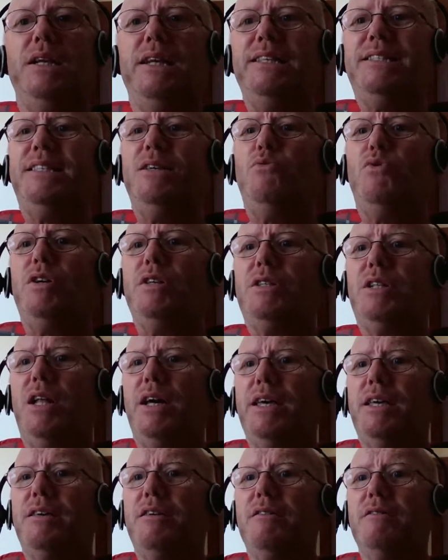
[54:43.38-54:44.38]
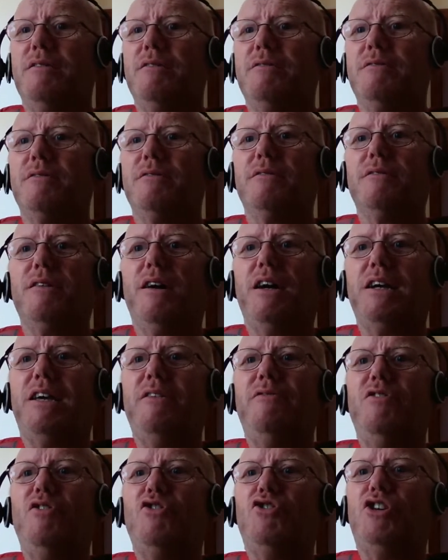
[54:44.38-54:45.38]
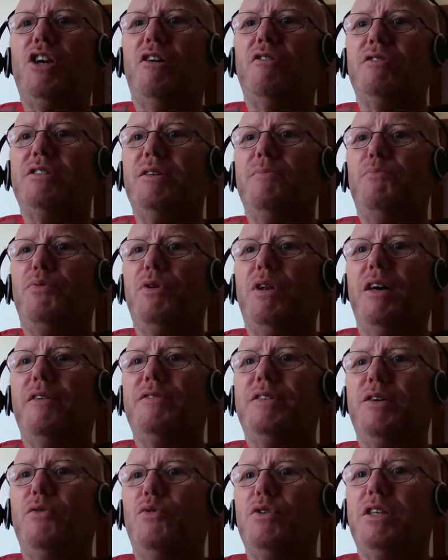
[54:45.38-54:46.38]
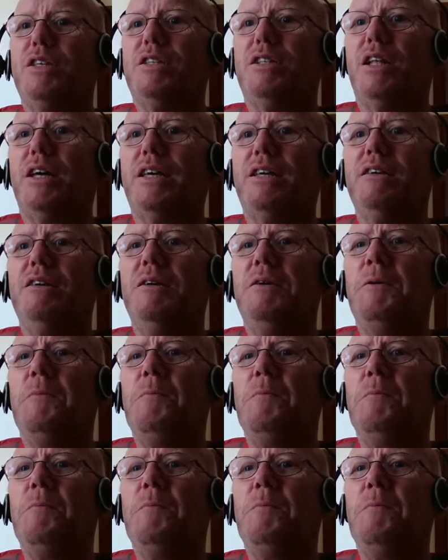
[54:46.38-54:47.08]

Let's see what it's like. I'll give you a shout, Simple Life, see what it's like.